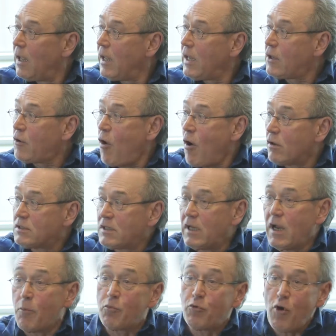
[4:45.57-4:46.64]
He calls it
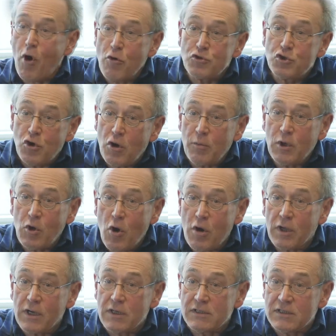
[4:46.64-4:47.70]
a pro-German
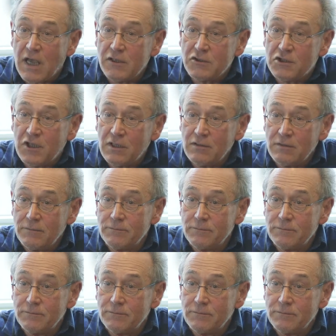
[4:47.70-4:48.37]
organization.